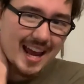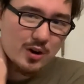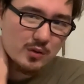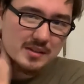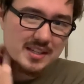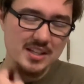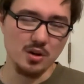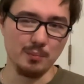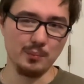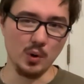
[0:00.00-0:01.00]
ounces
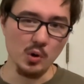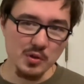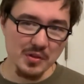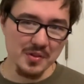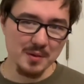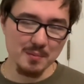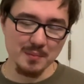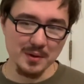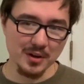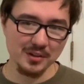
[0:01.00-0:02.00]
are both in the
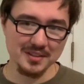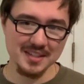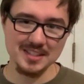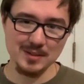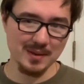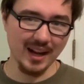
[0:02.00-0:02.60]
Imperial System,